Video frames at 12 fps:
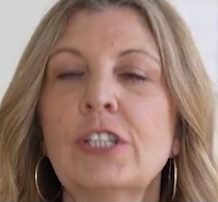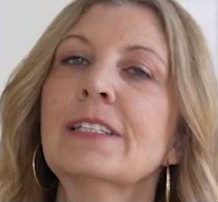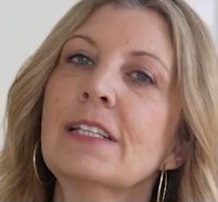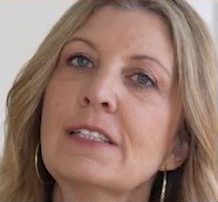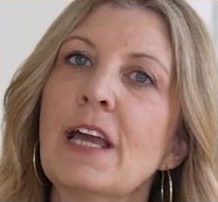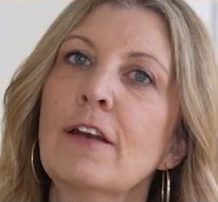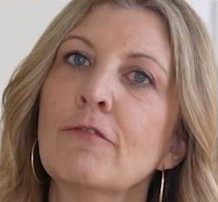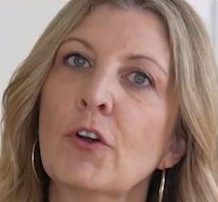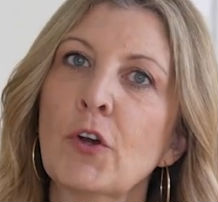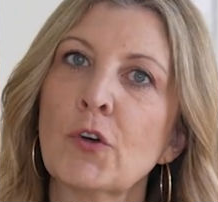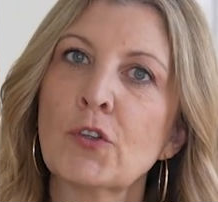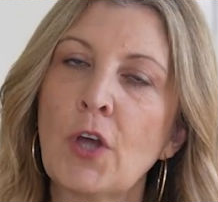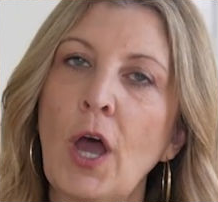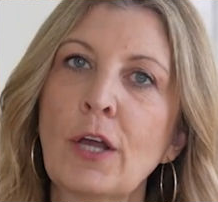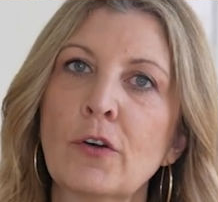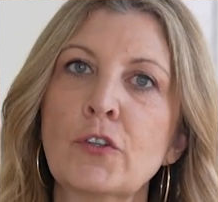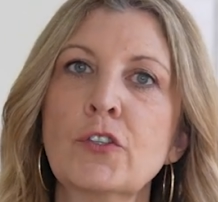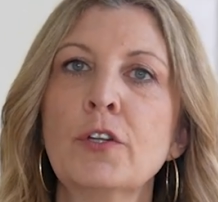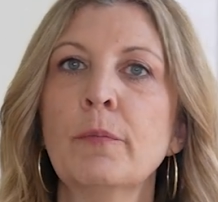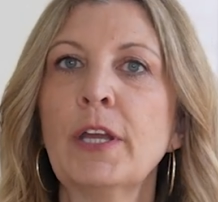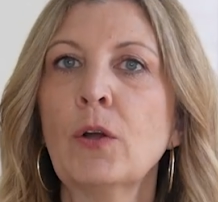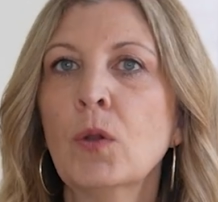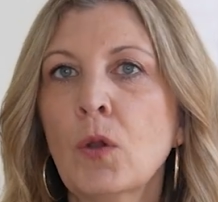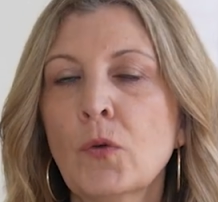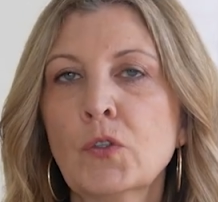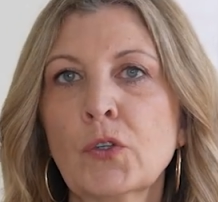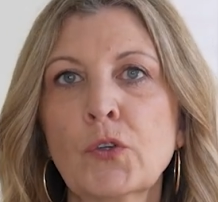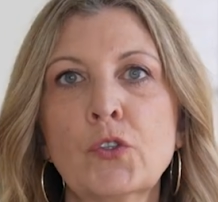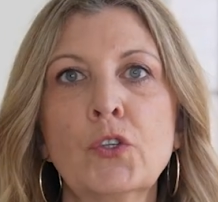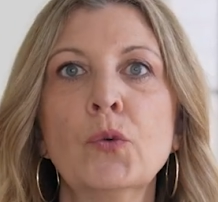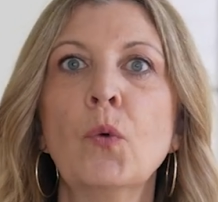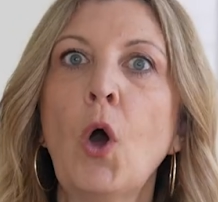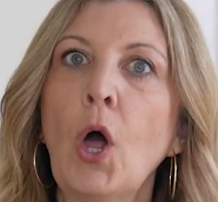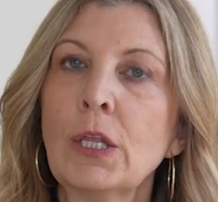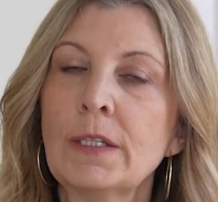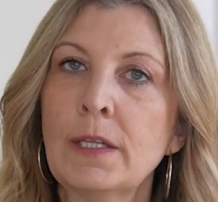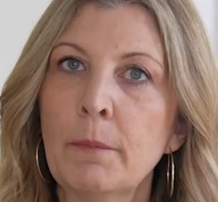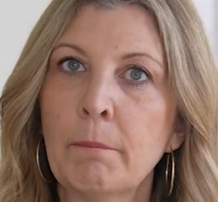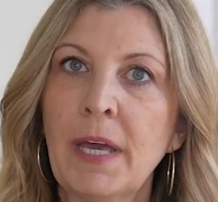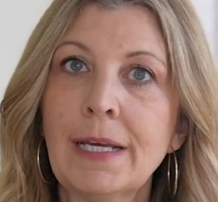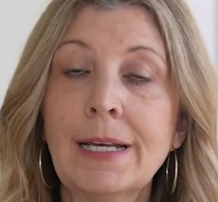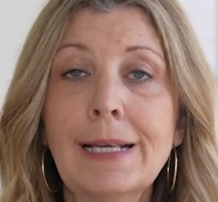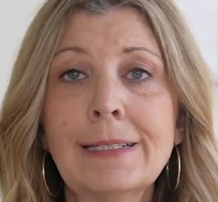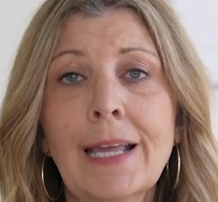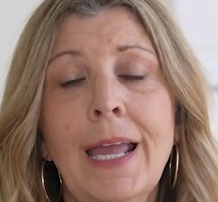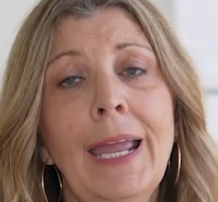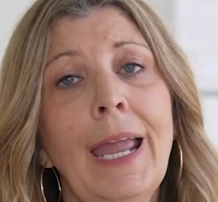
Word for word: She's excited for her daughters to be closer to all of the amenities